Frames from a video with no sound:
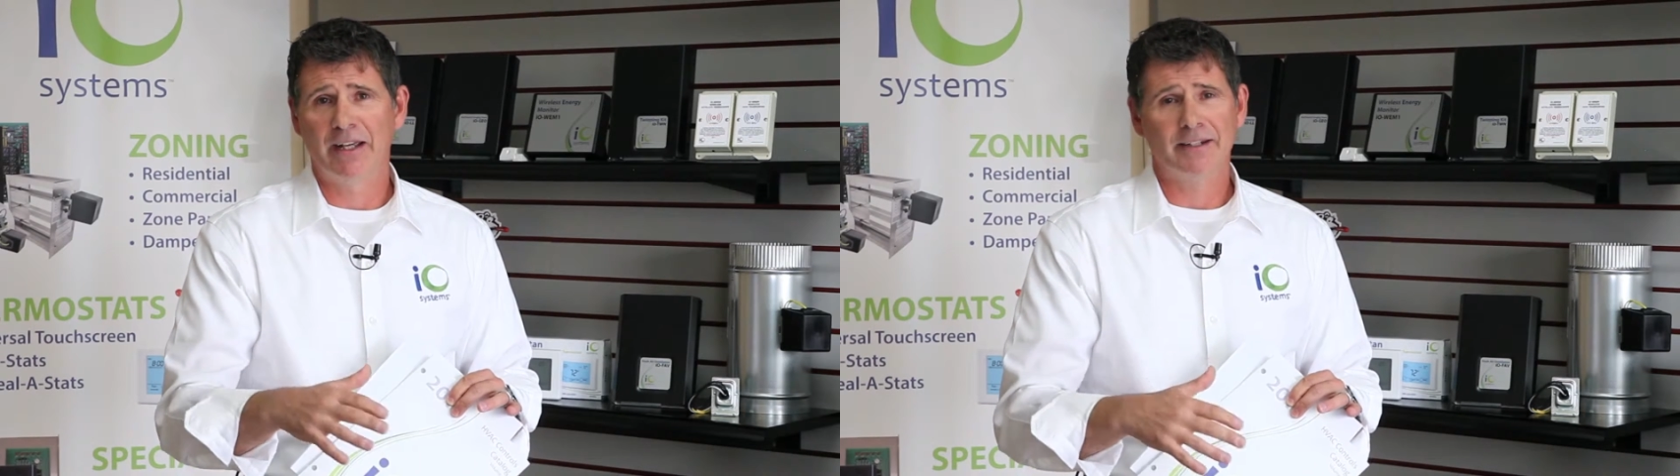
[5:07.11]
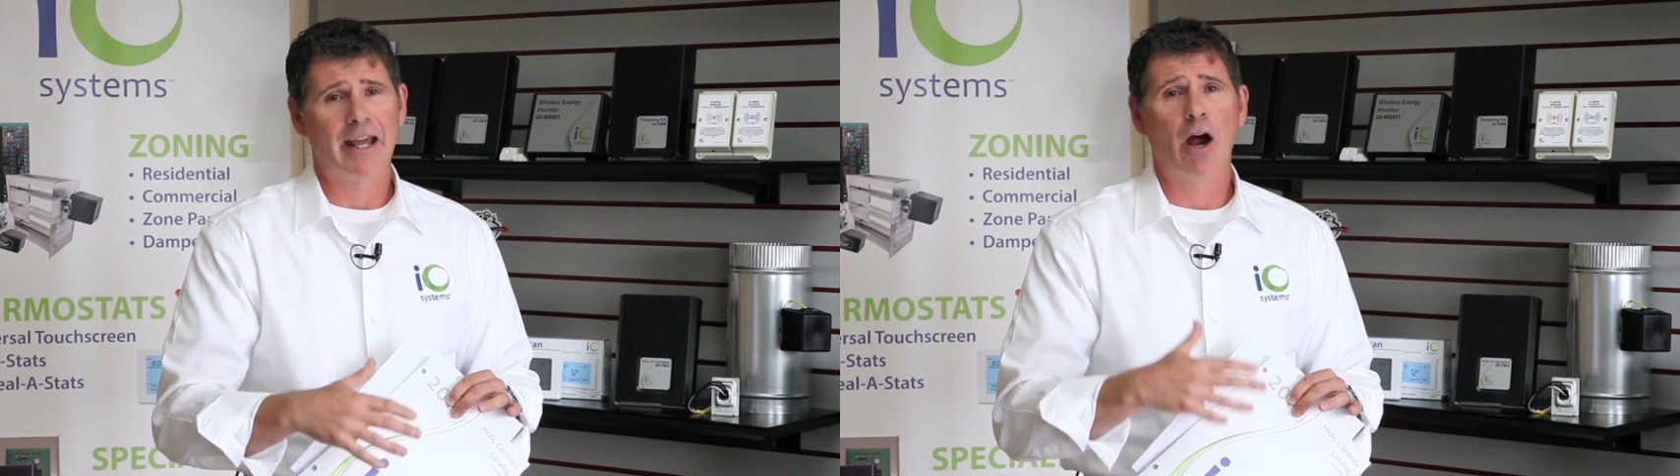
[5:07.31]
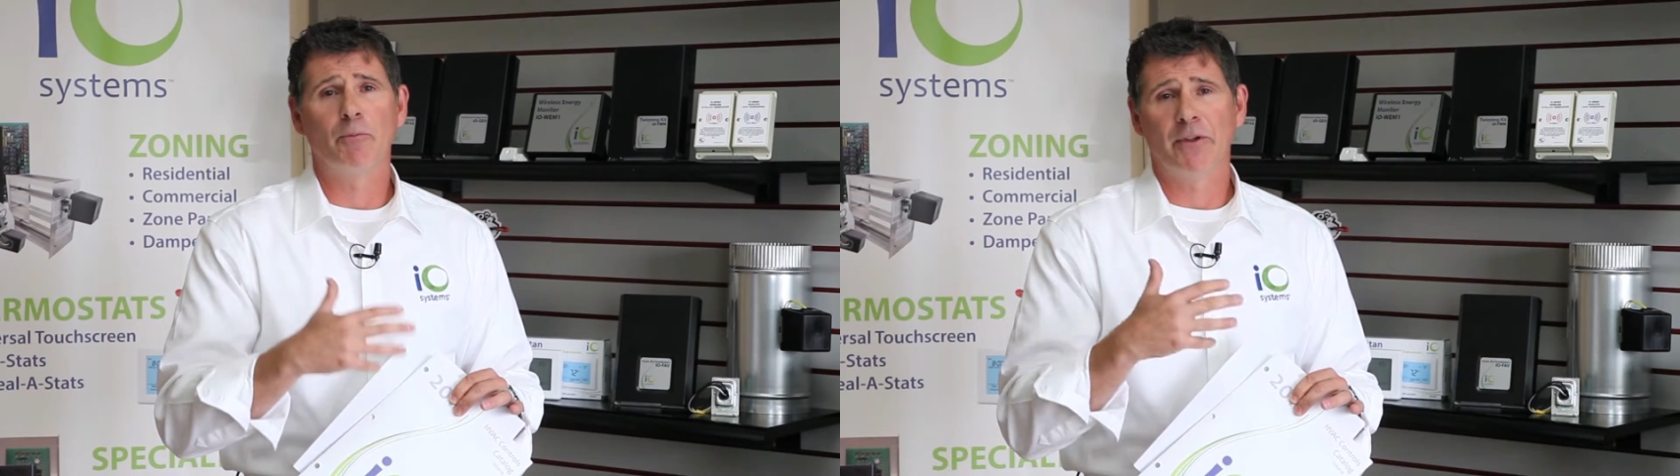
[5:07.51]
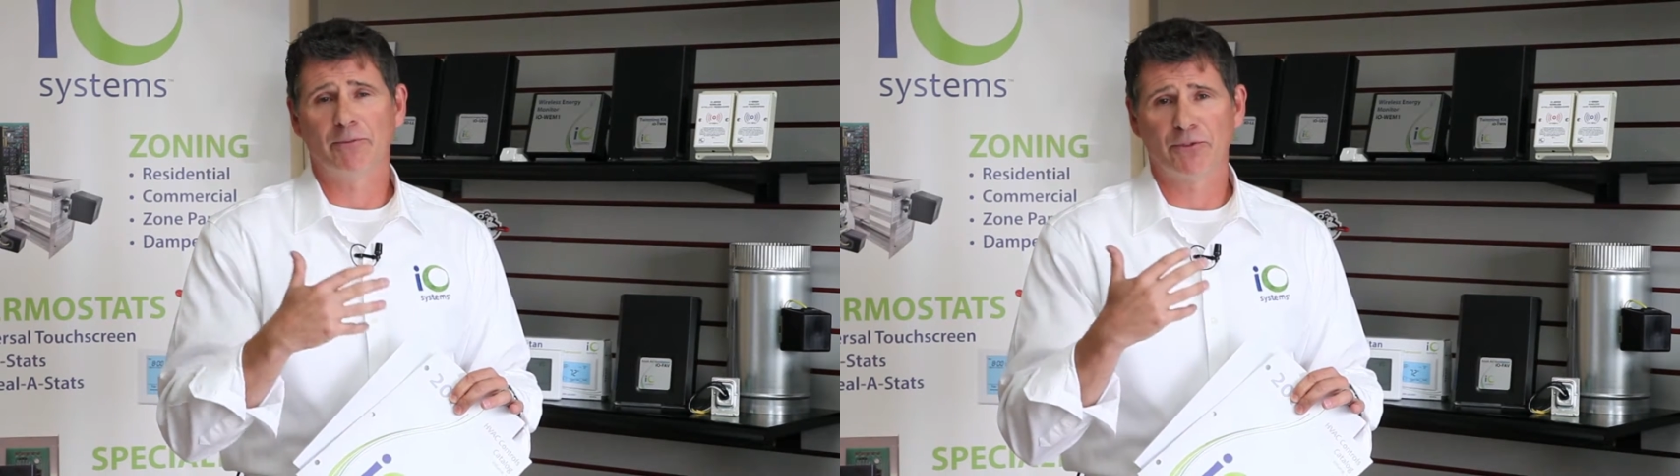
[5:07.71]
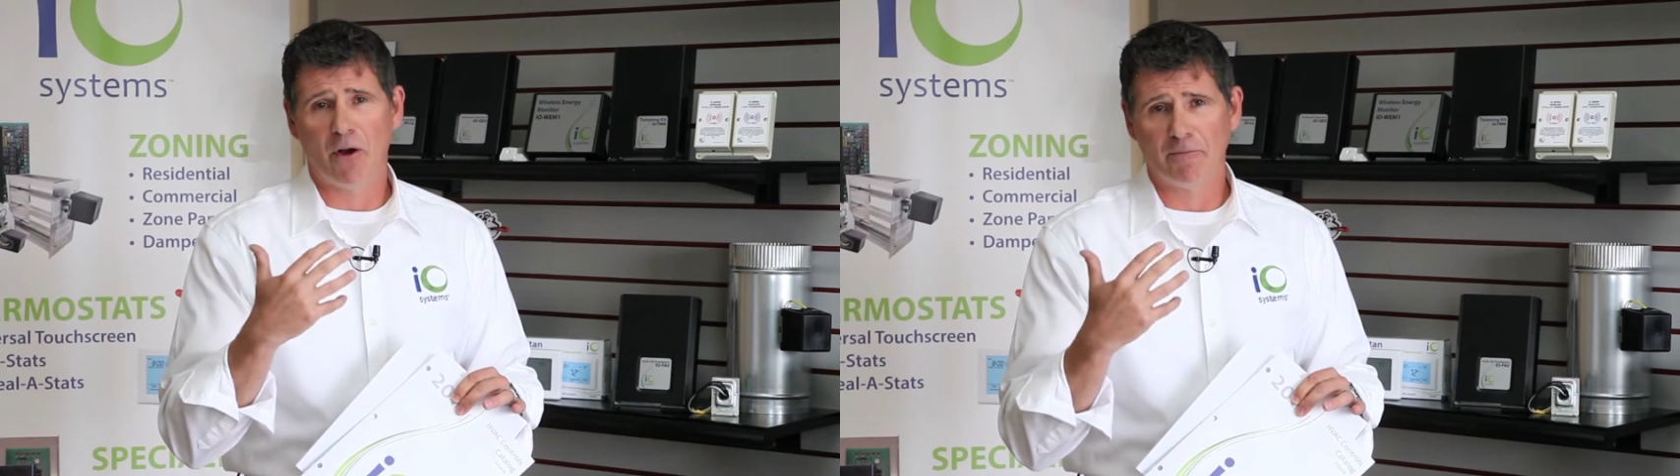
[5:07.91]
to help them
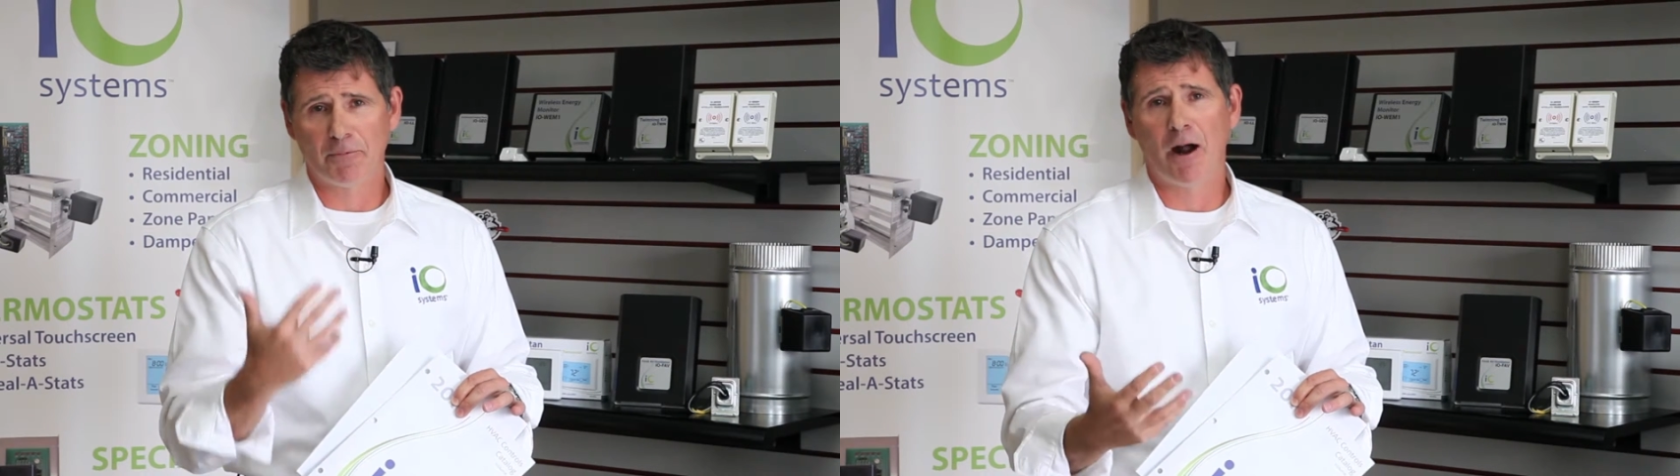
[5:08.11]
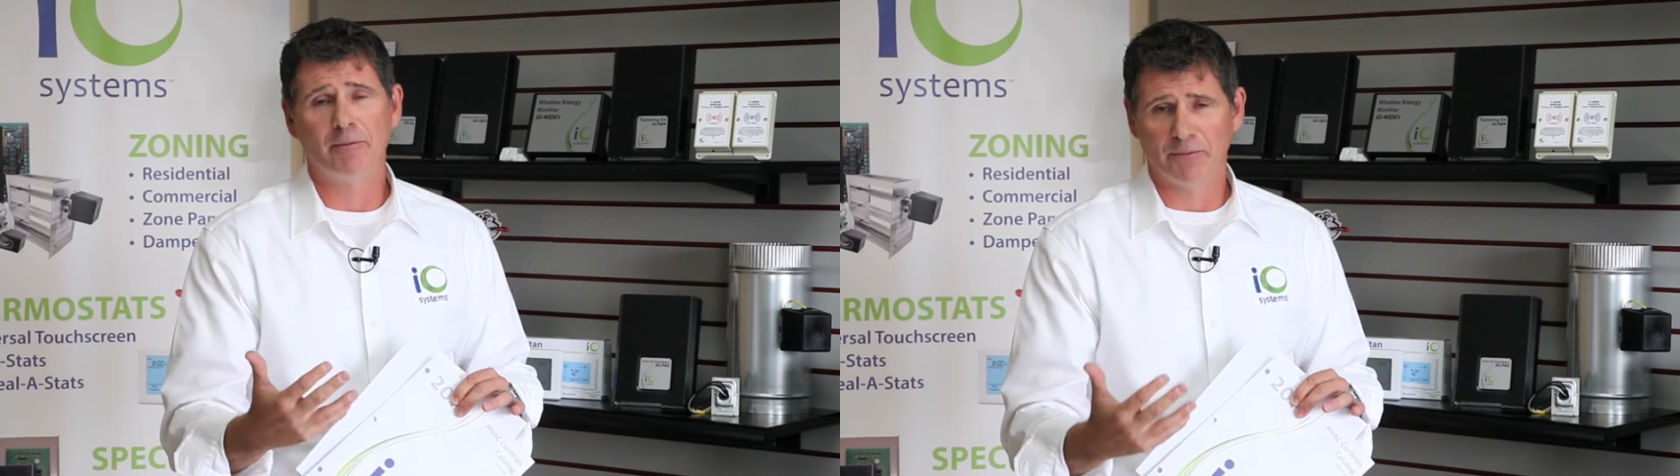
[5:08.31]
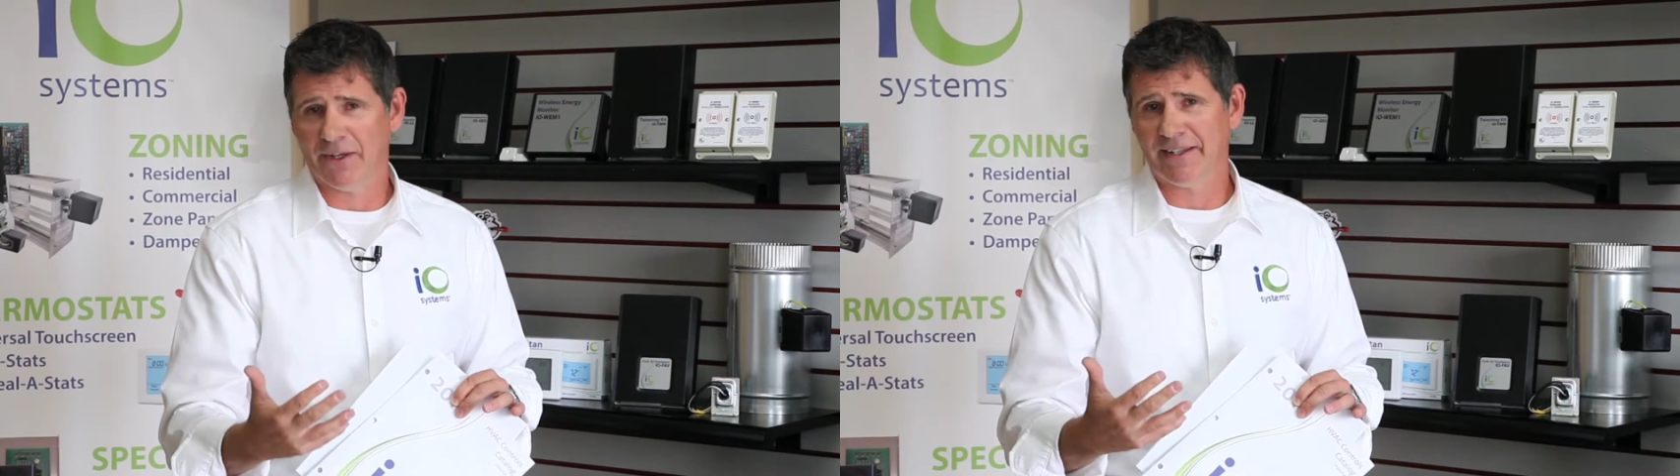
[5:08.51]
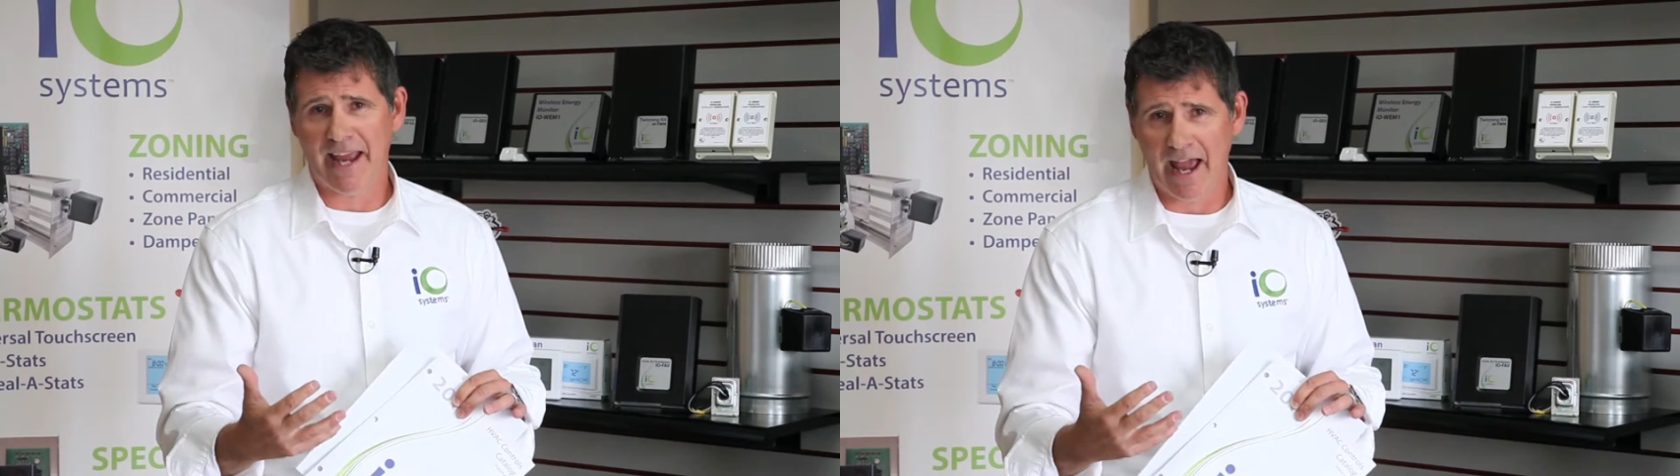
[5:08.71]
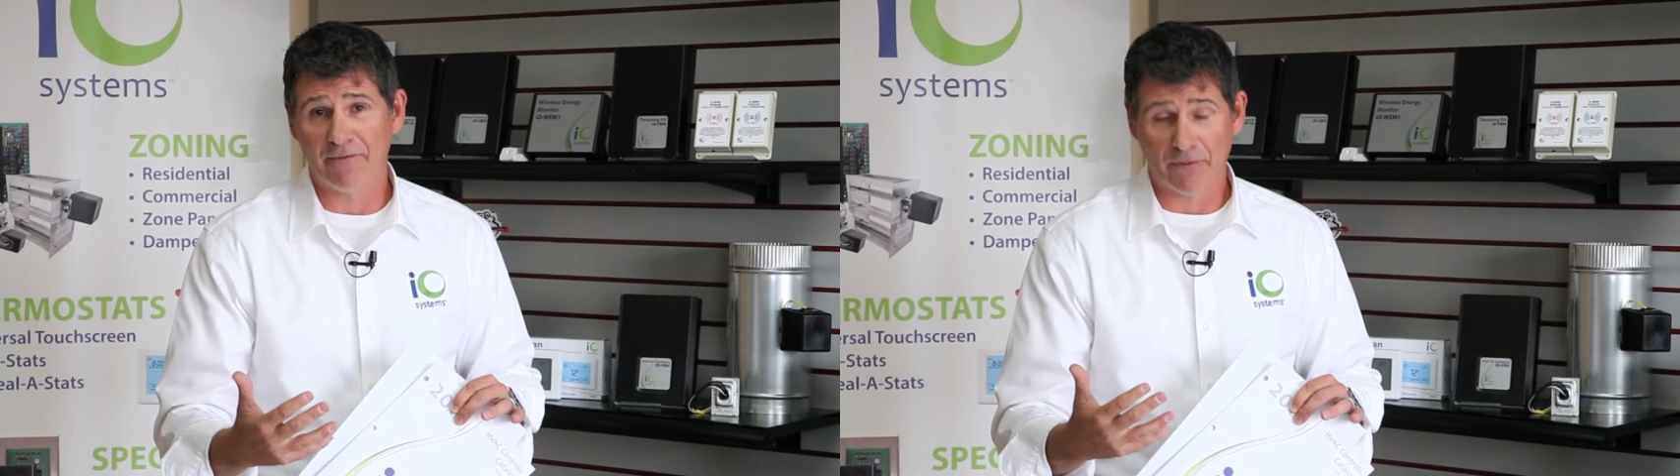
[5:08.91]
solve problems that they
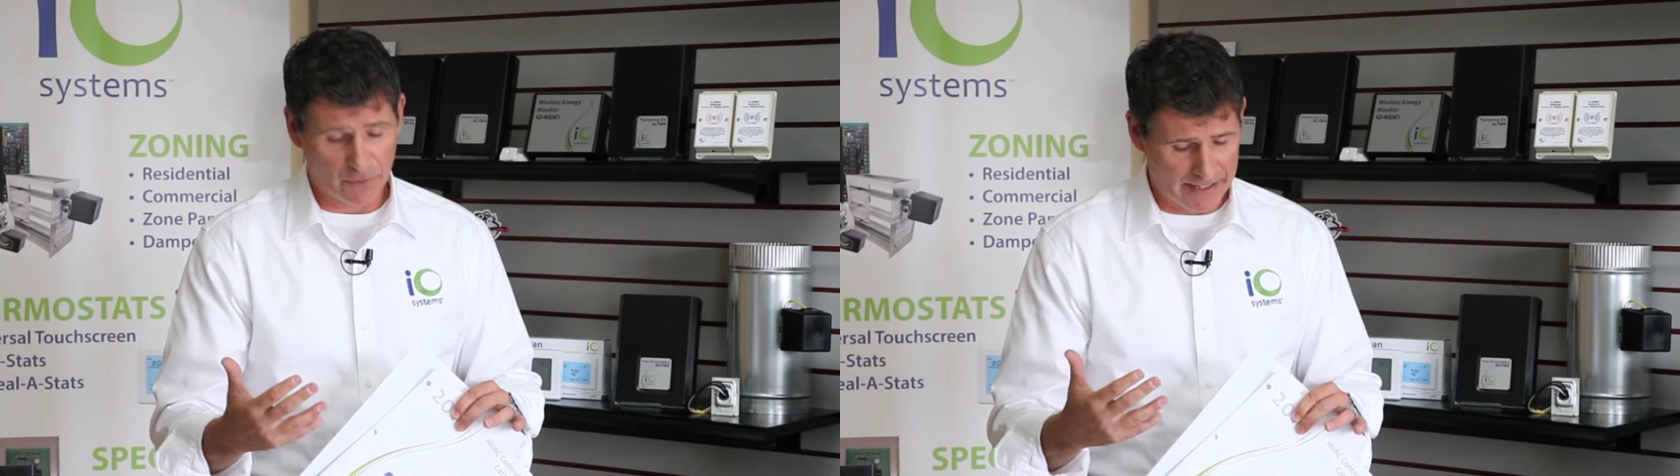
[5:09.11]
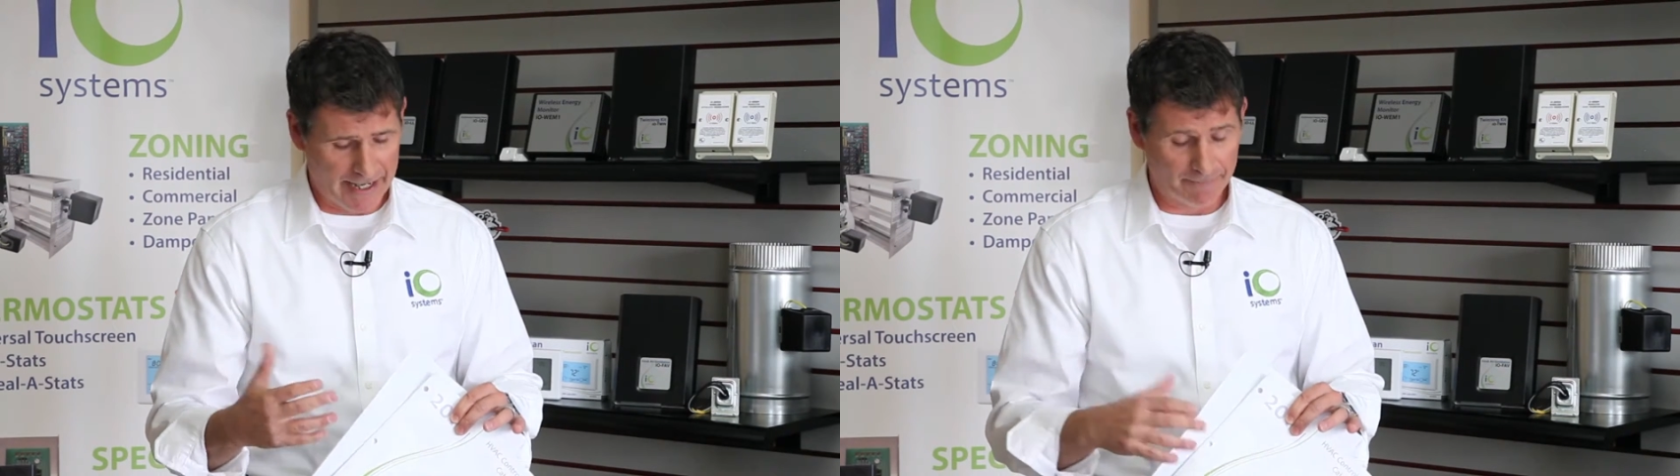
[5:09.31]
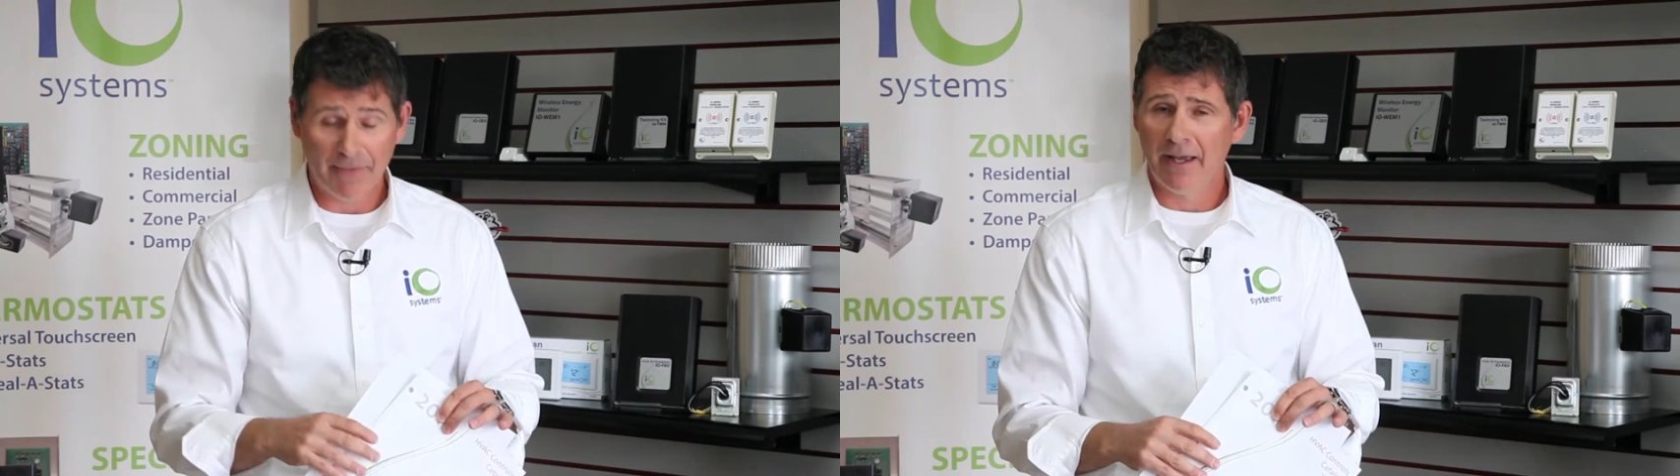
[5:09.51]
have every day.